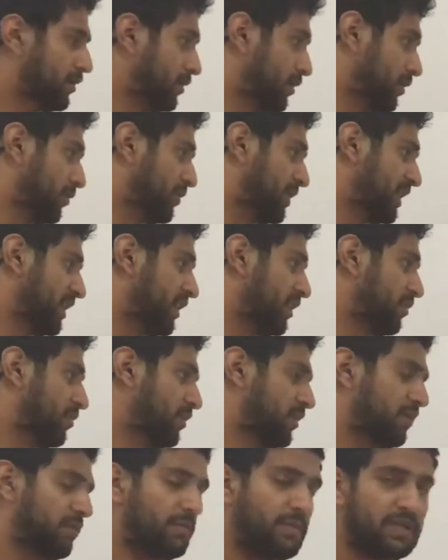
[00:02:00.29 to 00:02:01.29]
a
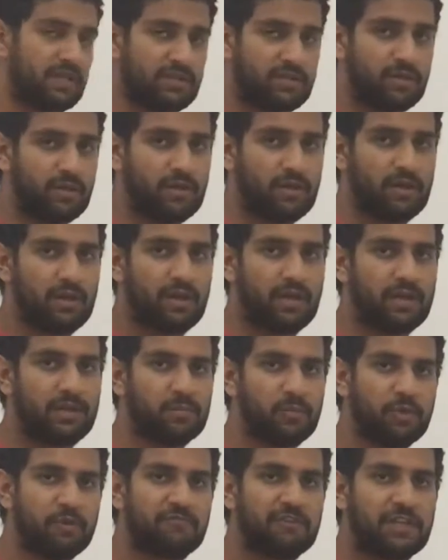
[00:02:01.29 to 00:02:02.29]
variable based on
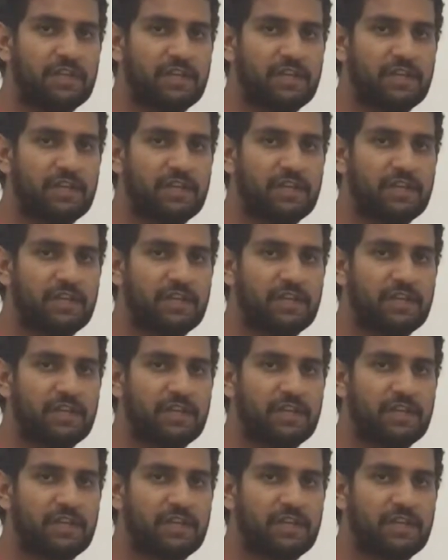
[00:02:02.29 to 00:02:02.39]
input